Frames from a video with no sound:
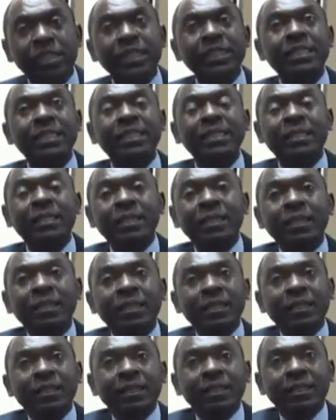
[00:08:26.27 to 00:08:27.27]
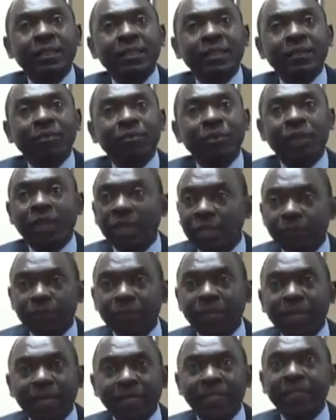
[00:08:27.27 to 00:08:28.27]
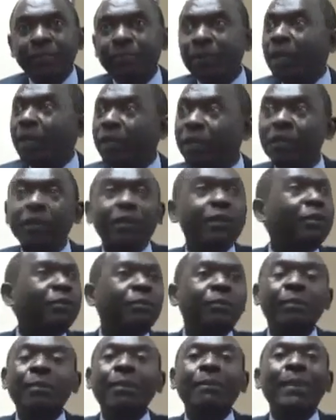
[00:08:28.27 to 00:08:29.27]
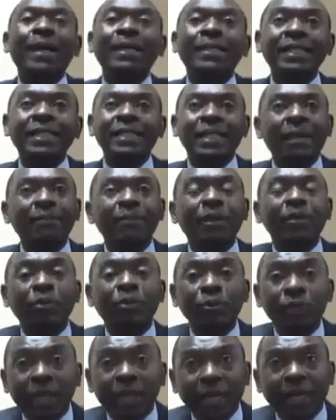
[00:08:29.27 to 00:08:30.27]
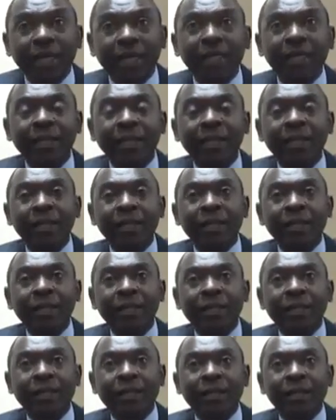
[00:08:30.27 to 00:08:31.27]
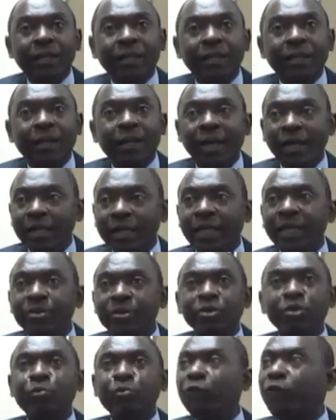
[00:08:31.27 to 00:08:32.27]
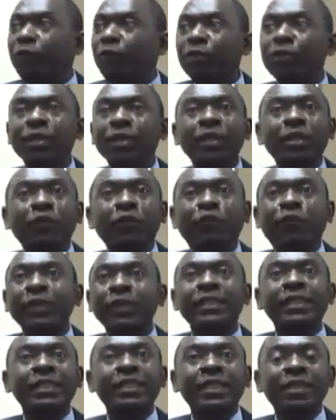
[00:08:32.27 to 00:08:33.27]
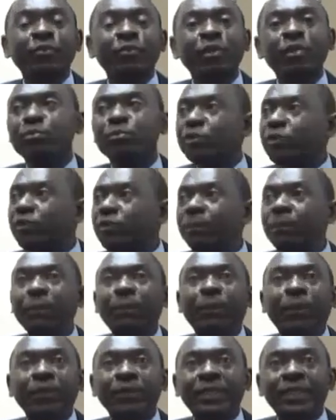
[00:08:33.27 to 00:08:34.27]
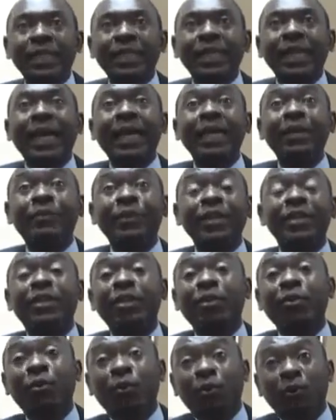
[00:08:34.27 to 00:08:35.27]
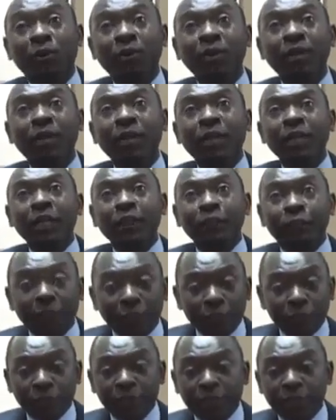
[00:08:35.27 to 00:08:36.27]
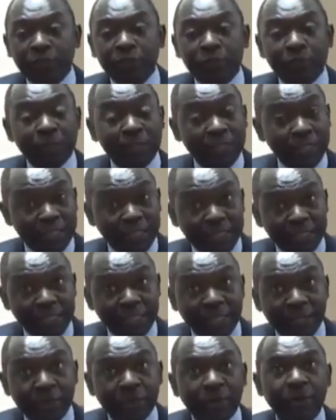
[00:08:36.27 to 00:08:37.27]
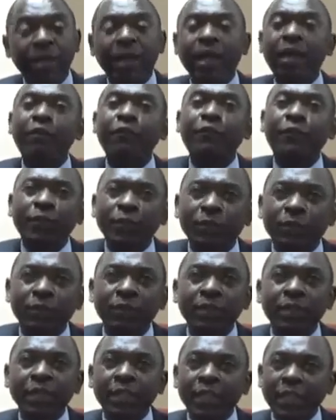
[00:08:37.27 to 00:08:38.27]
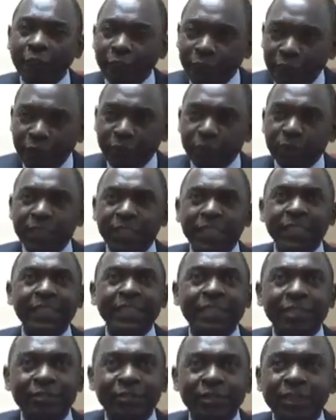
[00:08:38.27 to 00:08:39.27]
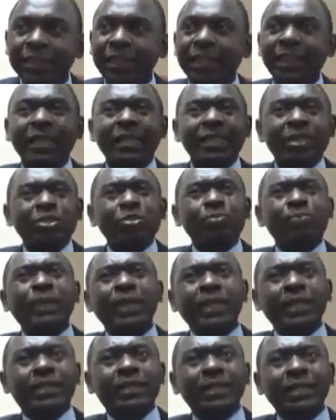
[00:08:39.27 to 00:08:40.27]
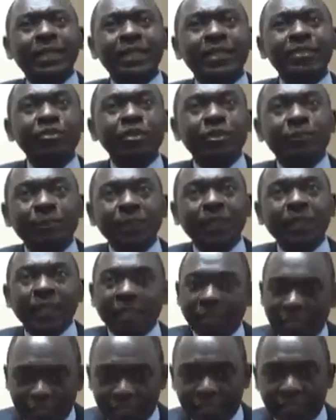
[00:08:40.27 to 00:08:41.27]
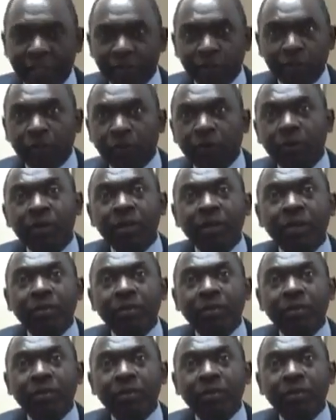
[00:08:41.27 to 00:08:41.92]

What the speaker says: says. We can't be guided by the masses. I'm a lawyer. I cannot be following the fancies and whims of the people outside. I read the law. If the law tells me this is legal, I'll follow. If the law says it's not, so be it. It's not me, it's the law,